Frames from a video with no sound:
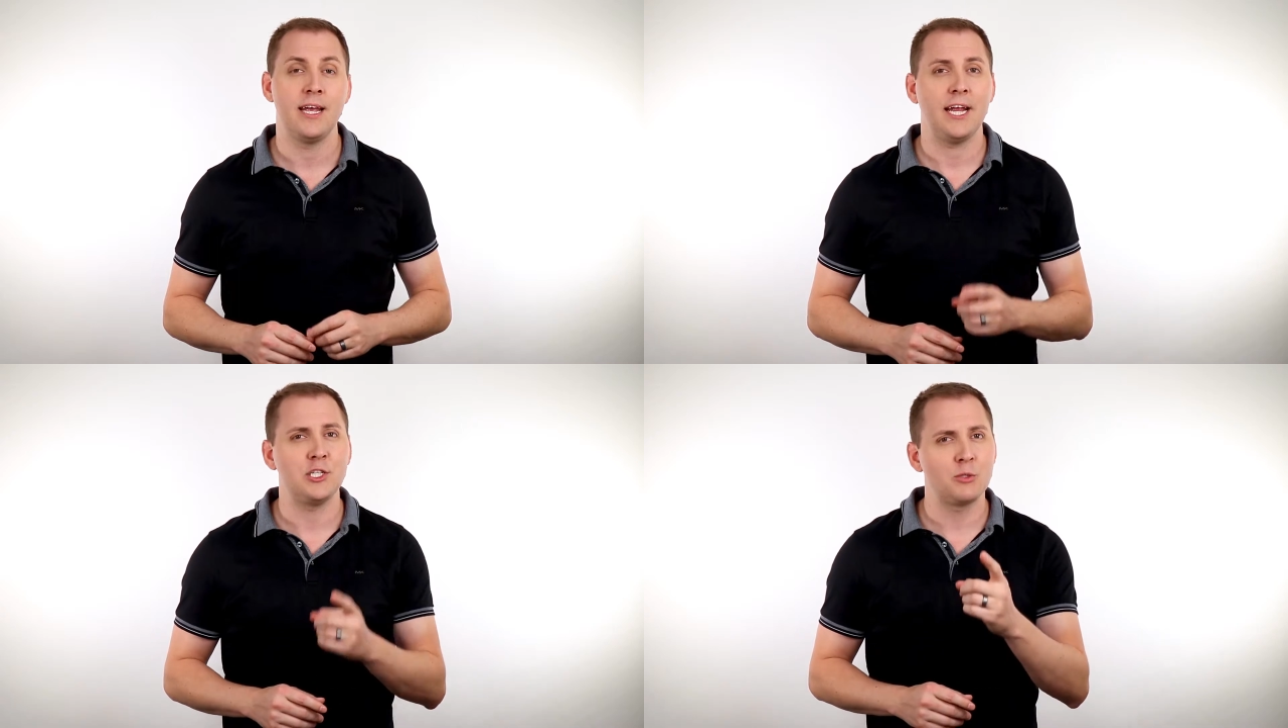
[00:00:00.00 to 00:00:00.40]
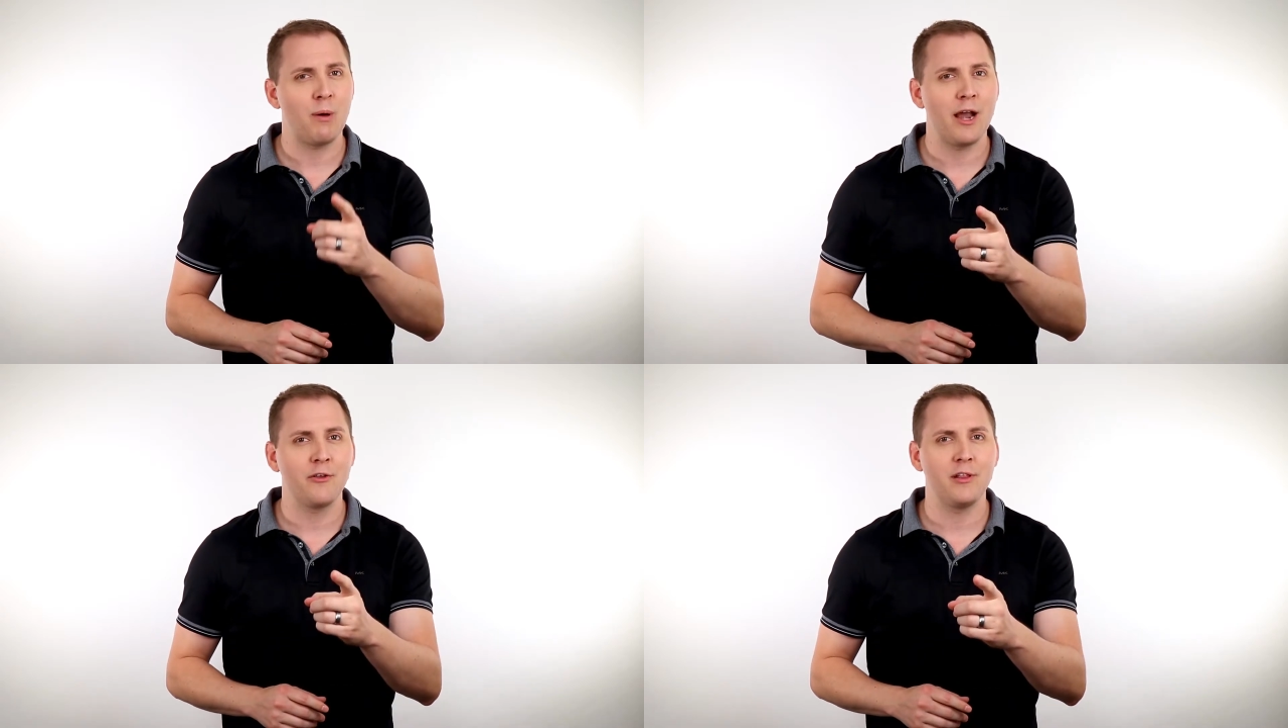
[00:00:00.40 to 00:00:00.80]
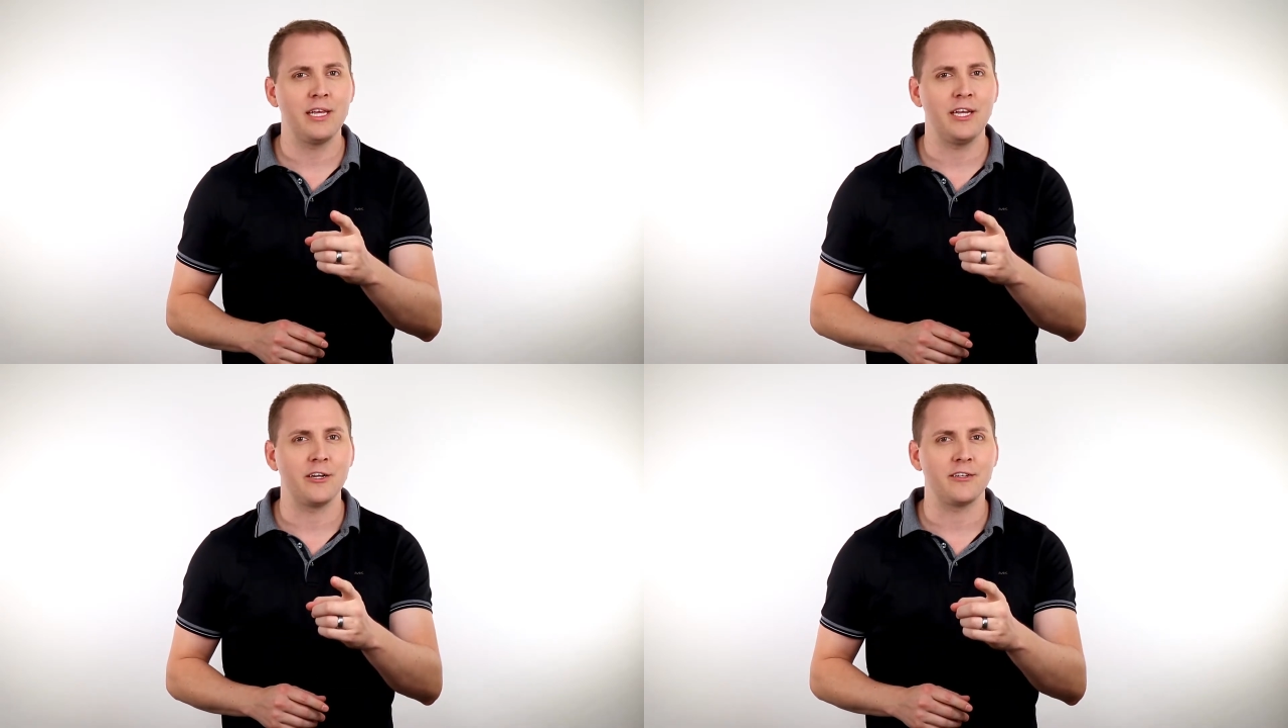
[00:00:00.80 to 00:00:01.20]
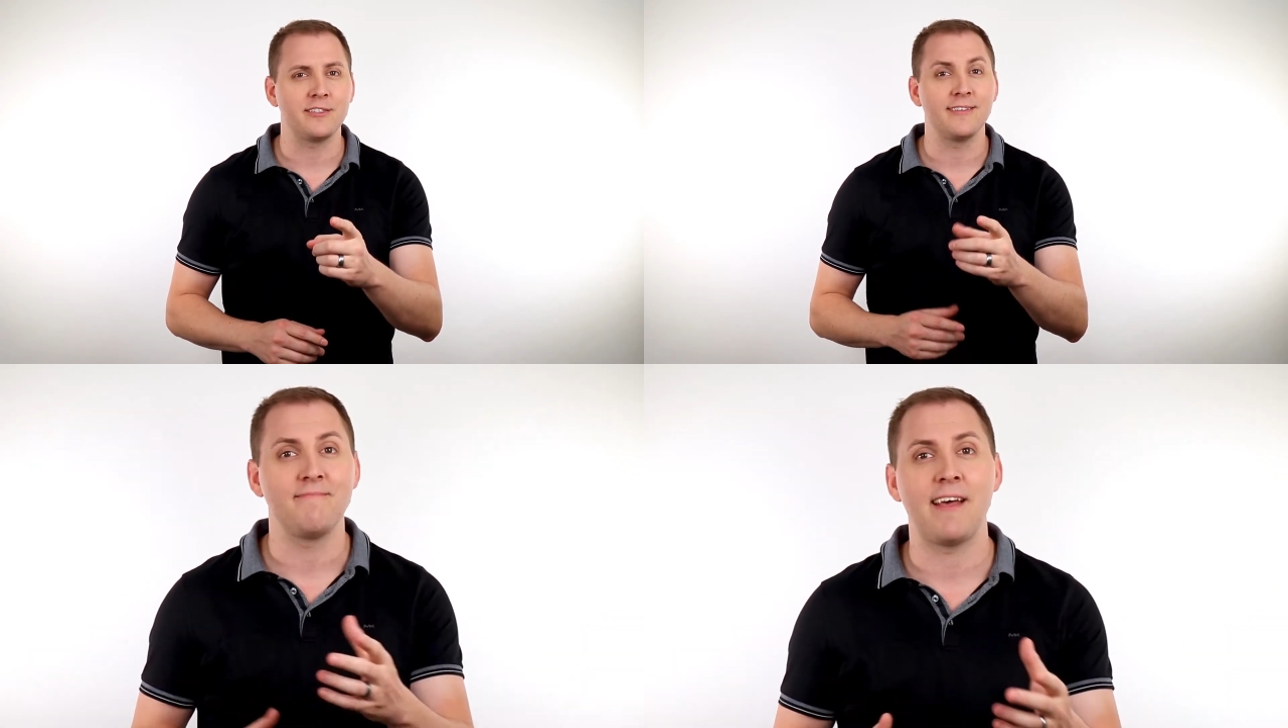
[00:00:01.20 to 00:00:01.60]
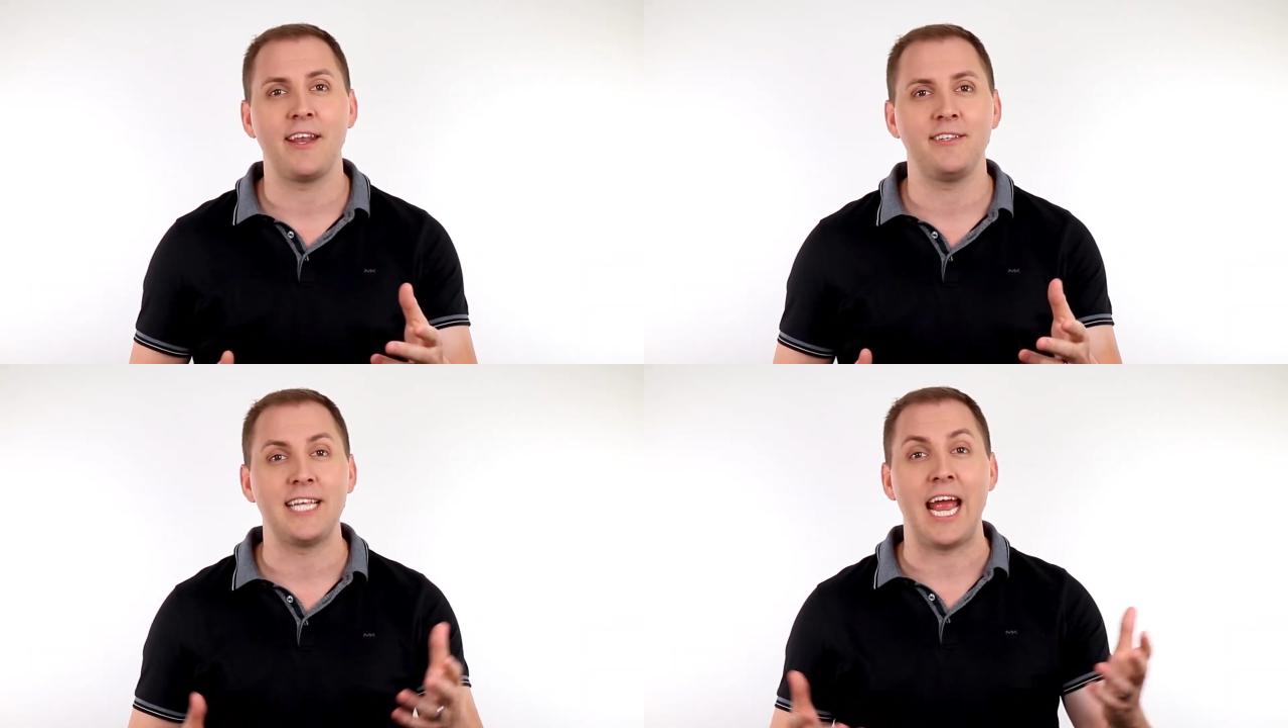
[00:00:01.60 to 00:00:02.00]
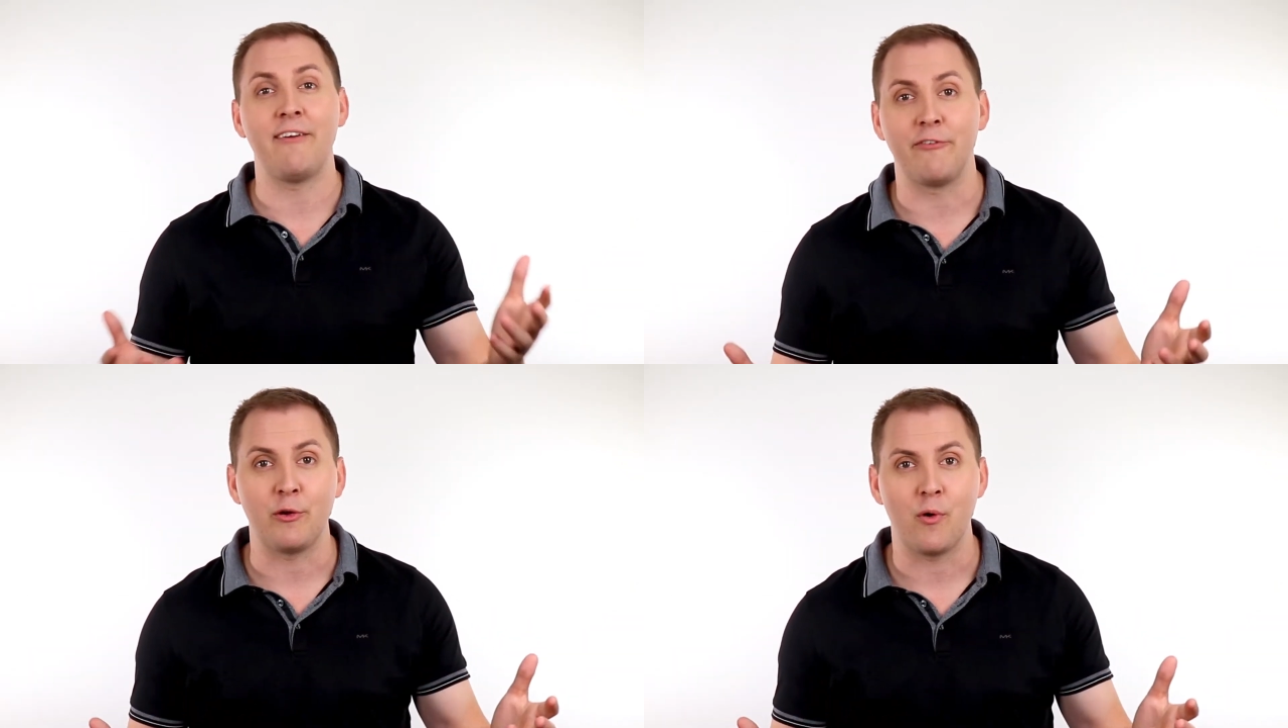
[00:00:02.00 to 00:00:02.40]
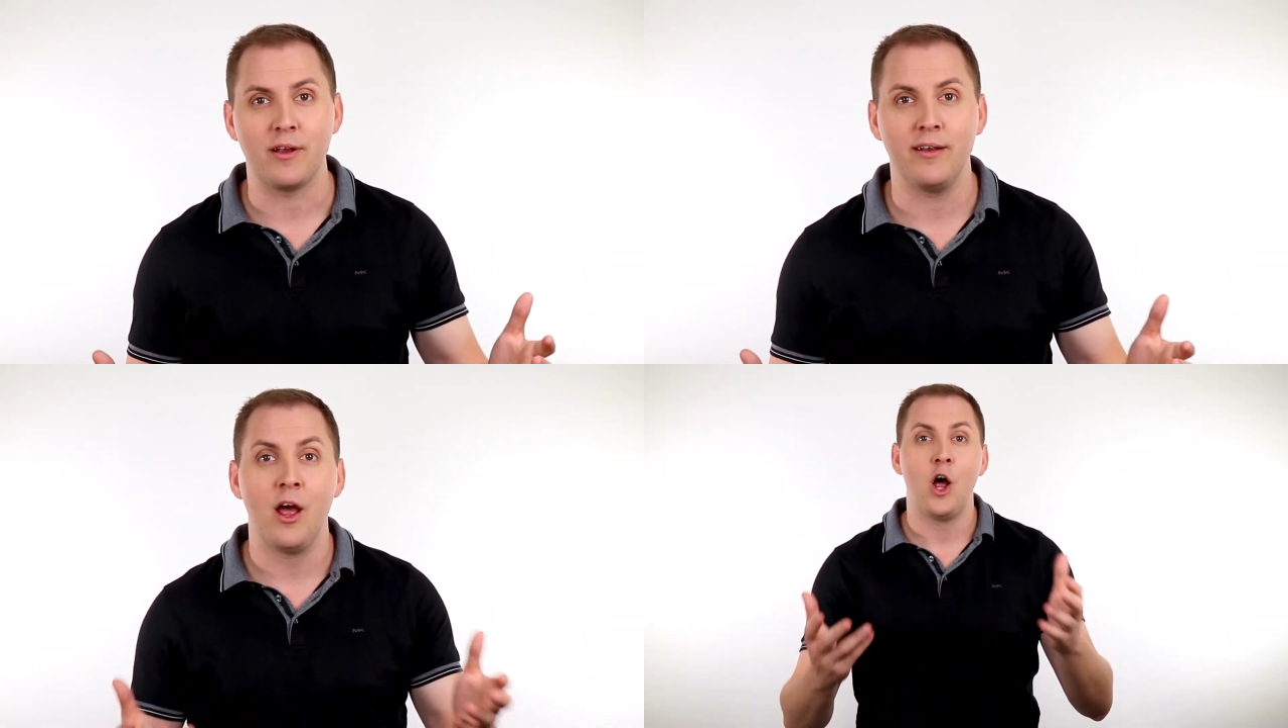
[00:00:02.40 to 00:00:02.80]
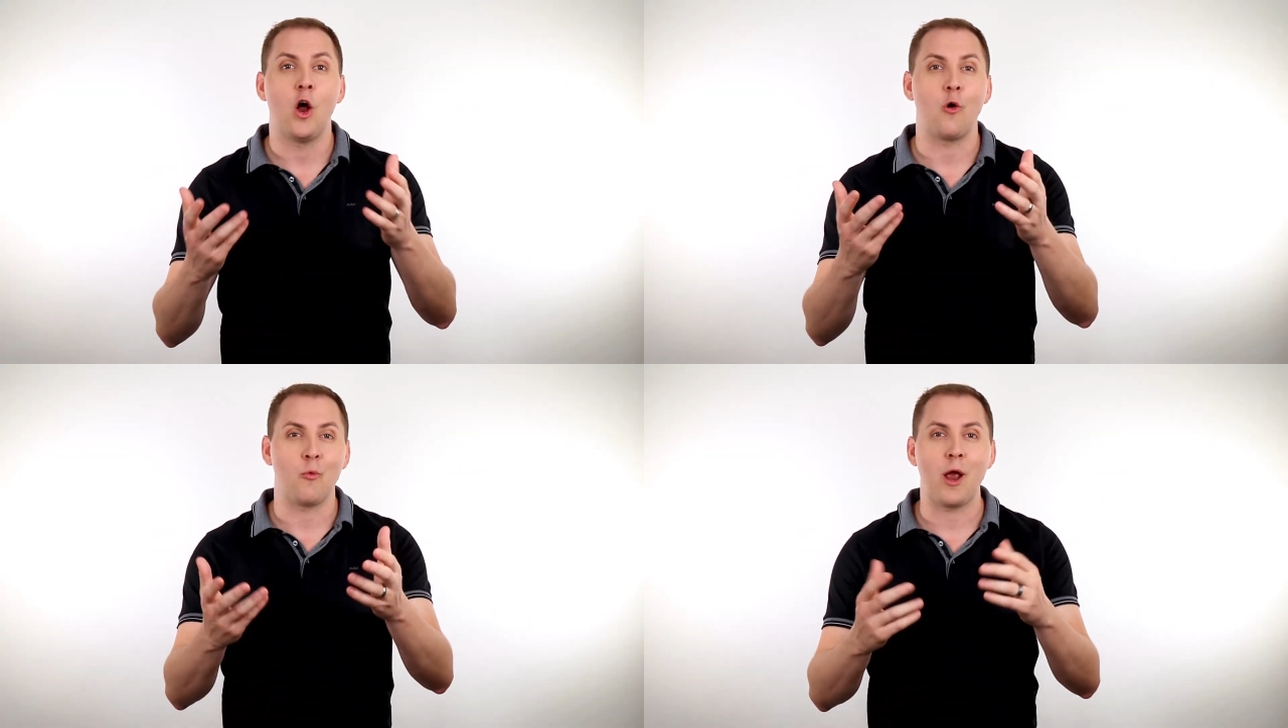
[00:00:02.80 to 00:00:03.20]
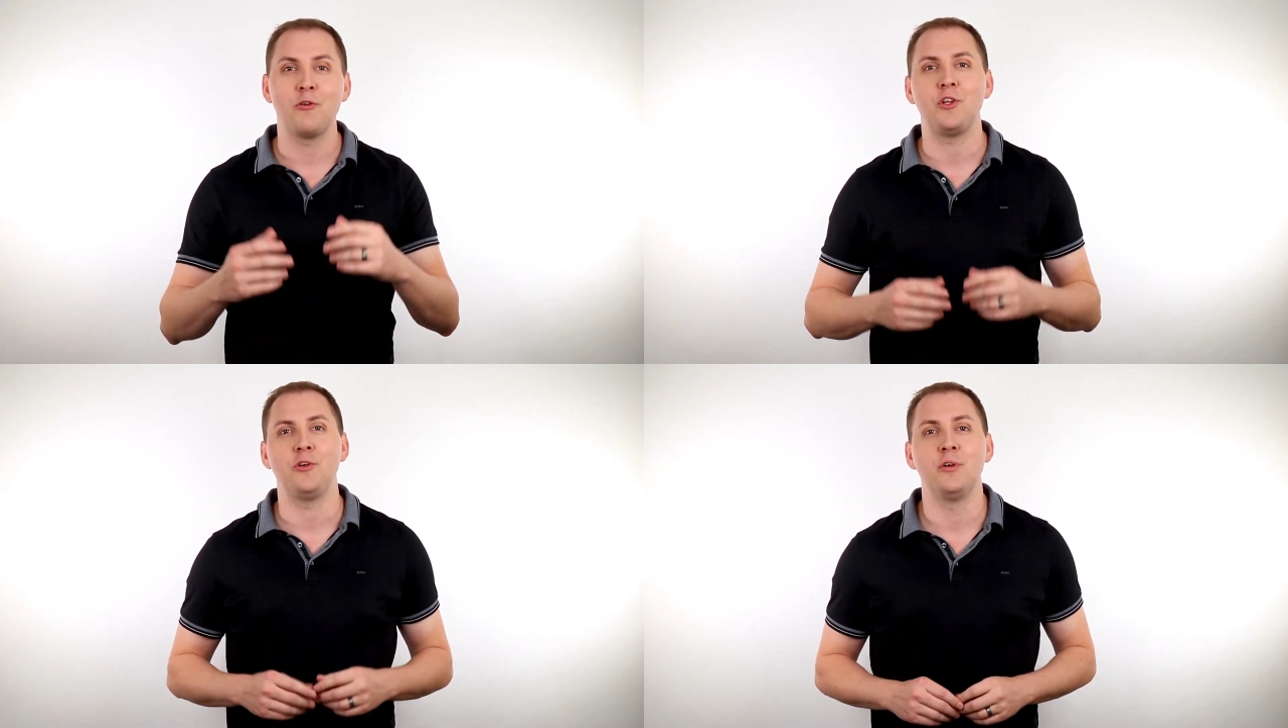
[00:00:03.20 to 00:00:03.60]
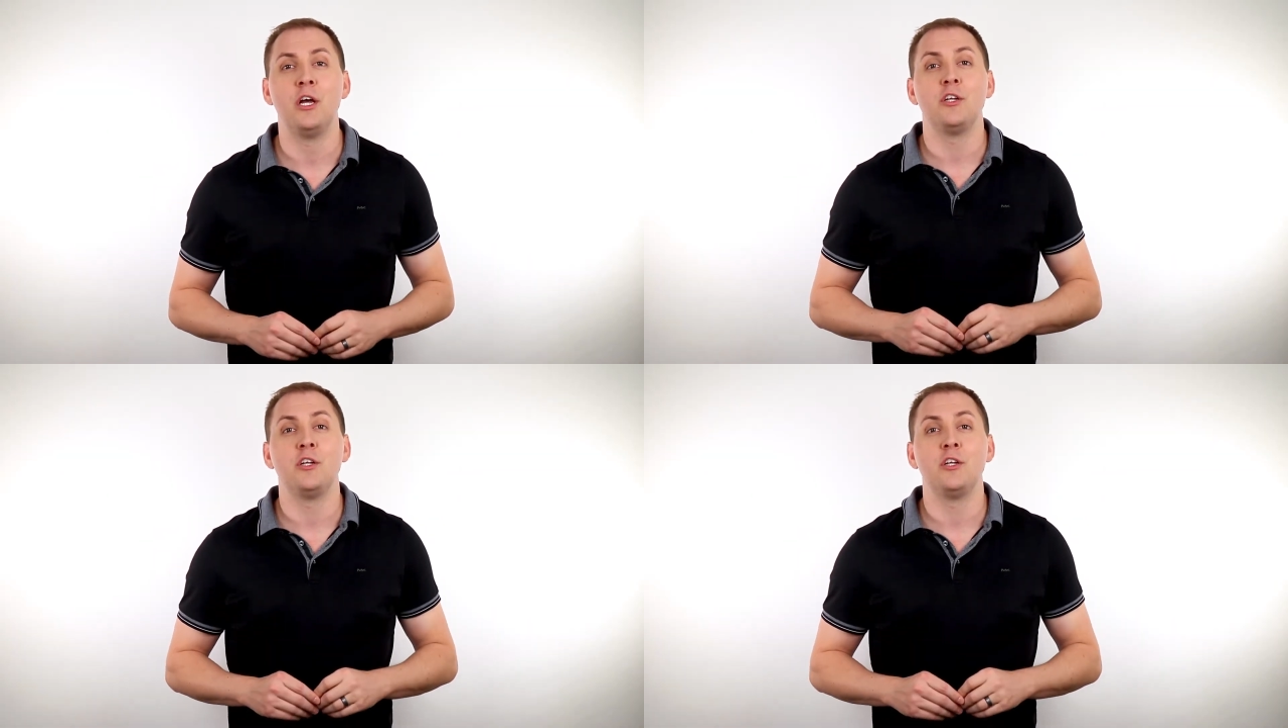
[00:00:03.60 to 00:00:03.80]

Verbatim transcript: Inspire the leaders, that is, everyone around you,